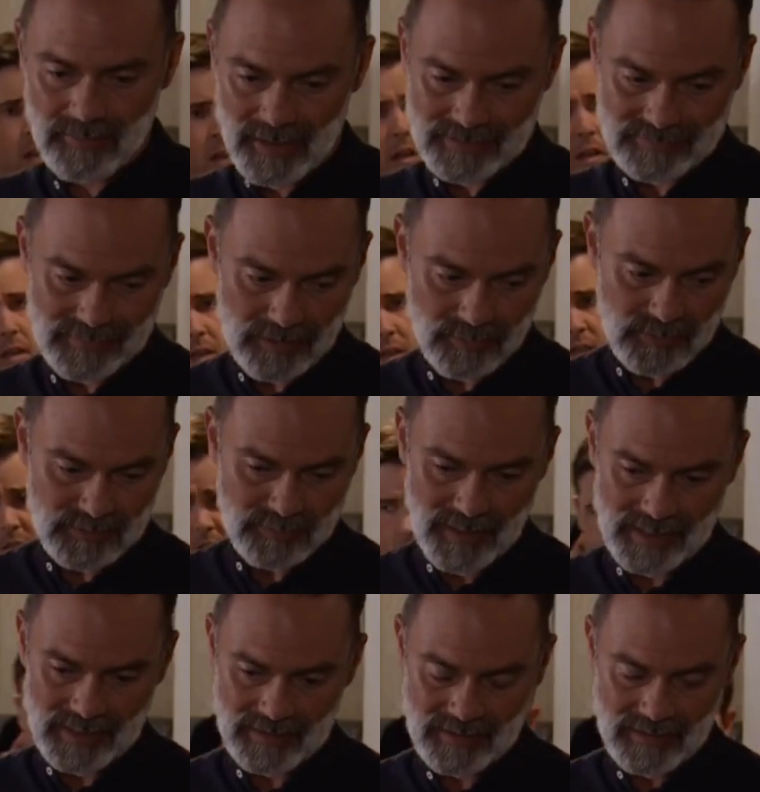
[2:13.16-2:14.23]
might help us
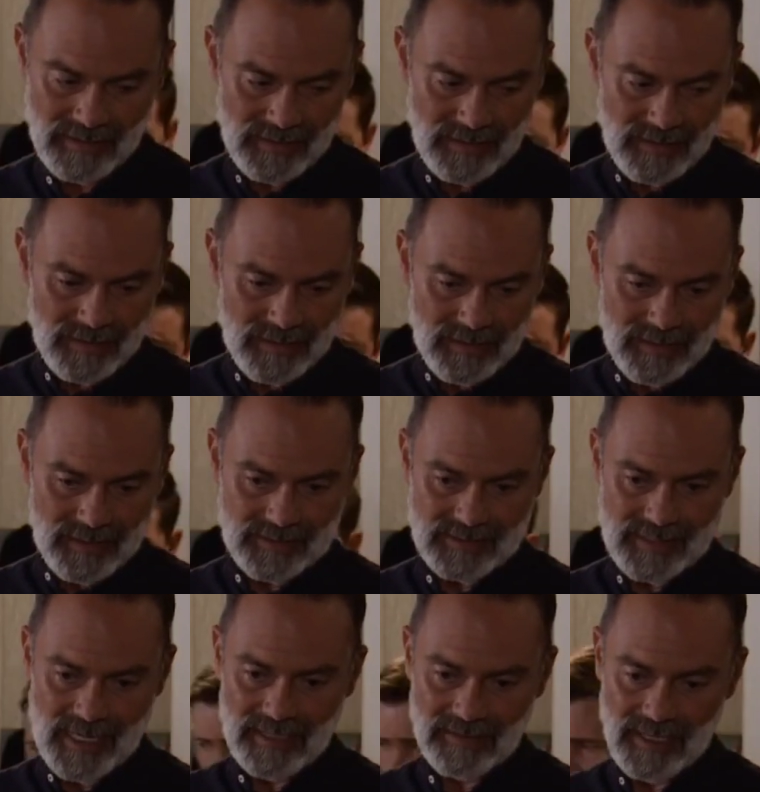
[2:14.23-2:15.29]
buy a, a
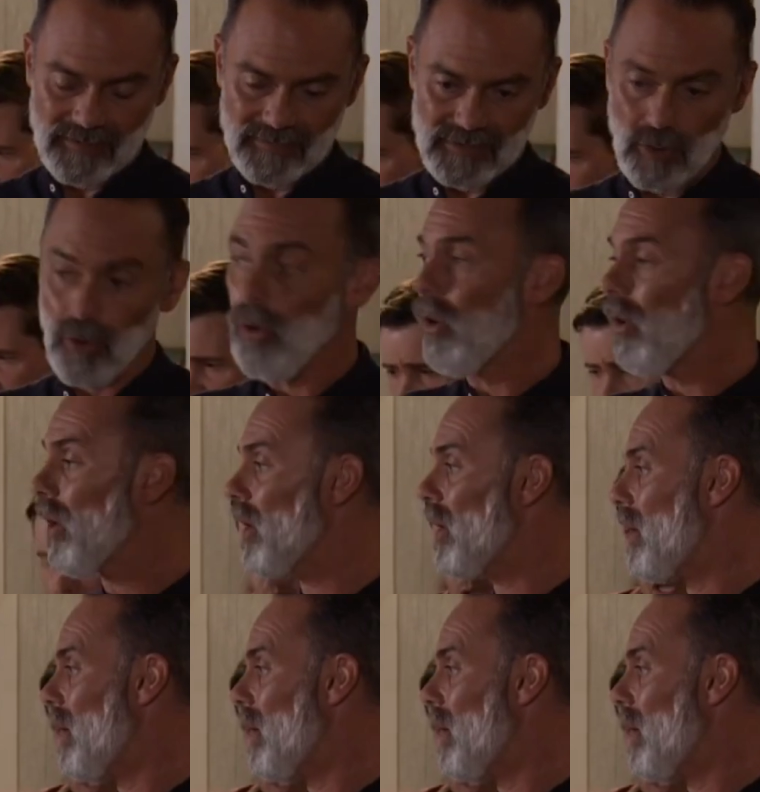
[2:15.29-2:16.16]
stair lift, or